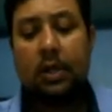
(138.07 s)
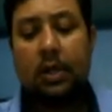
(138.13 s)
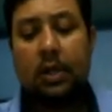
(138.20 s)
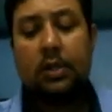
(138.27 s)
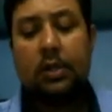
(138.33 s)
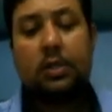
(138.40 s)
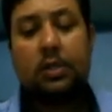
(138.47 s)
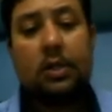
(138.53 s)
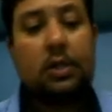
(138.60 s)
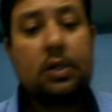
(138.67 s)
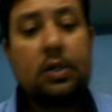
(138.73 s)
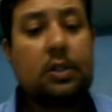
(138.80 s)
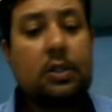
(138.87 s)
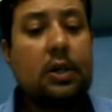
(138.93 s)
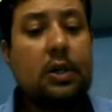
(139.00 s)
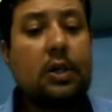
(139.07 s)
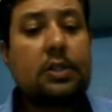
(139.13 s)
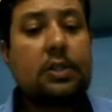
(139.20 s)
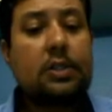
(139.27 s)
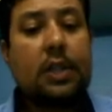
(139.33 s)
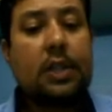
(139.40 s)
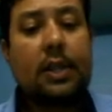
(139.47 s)
The
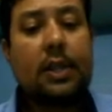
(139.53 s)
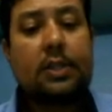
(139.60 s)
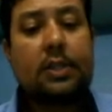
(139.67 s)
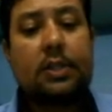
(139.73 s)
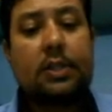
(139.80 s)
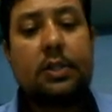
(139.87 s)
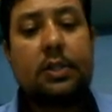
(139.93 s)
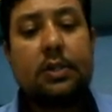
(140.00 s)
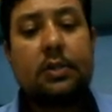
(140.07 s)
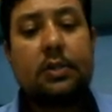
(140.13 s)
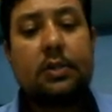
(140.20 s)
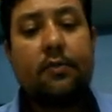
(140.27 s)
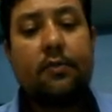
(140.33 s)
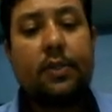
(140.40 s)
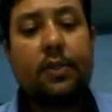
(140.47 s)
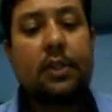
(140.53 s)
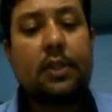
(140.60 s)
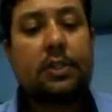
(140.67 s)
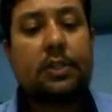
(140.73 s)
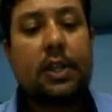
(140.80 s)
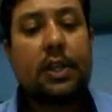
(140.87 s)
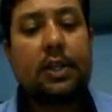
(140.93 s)
select with the
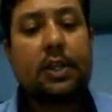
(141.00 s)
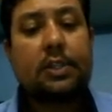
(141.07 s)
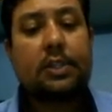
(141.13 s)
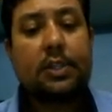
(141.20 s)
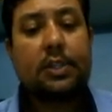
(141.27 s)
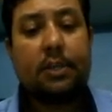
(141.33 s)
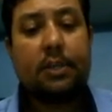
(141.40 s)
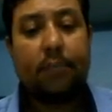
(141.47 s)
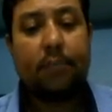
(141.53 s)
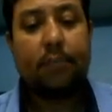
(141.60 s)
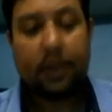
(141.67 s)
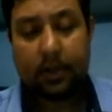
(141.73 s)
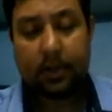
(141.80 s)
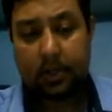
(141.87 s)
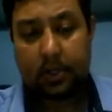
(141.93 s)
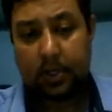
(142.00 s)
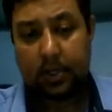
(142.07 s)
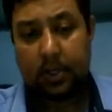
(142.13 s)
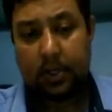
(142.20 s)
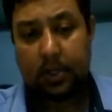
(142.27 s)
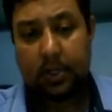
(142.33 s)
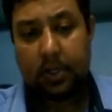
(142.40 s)
select statement.
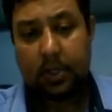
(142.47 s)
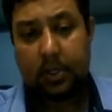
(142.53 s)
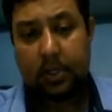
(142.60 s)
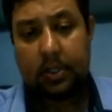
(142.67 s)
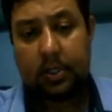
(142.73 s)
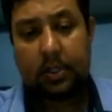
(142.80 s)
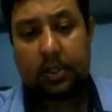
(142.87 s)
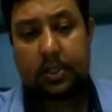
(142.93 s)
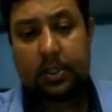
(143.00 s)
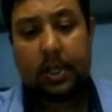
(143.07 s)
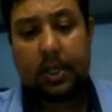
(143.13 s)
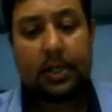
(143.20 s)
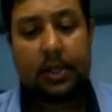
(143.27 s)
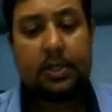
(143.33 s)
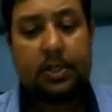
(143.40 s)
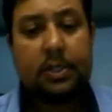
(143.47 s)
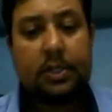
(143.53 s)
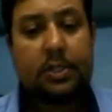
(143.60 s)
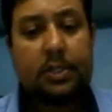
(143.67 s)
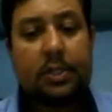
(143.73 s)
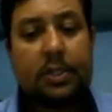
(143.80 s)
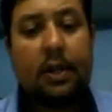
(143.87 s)
The select
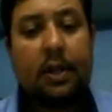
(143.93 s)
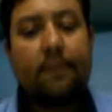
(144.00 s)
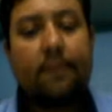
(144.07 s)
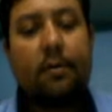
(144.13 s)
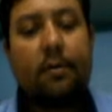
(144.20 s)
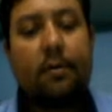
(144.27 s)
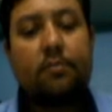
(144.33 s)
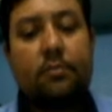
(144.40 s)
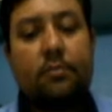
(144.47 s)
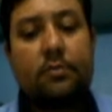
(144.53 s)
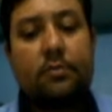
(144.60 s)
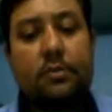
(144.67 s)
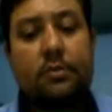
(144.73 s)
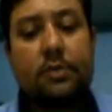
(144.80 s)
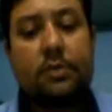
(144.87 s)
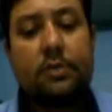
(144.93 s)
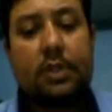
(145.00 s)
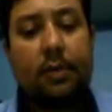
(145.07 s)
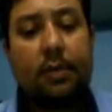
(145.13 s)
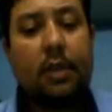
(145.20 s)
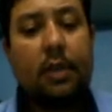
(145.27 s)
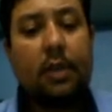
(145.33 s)
star from table
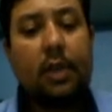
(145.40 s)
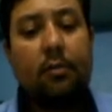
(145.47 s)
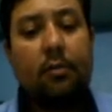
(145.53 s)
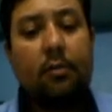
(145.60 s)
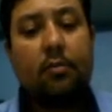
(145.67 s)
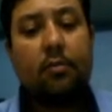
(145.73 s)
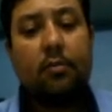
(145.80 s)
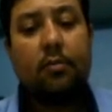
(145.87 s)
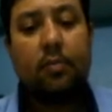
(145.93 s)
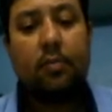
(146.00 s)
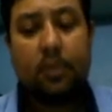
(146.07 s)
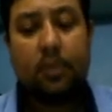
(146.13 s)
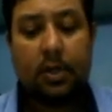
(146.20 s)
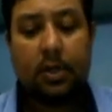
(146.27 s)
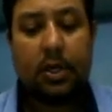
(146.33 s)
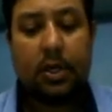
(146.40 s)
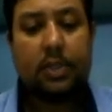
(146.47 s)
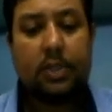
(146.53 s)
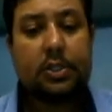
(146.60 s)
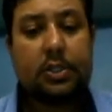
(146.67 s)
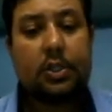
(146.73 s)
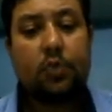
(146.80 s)
name is
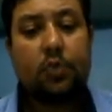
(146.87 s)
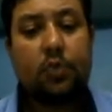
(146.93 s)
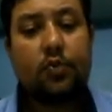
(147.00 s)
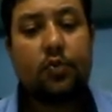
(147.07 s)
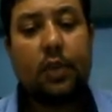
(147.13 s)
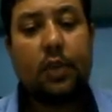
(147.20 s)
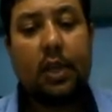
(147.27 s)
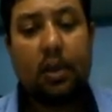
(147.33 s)
usually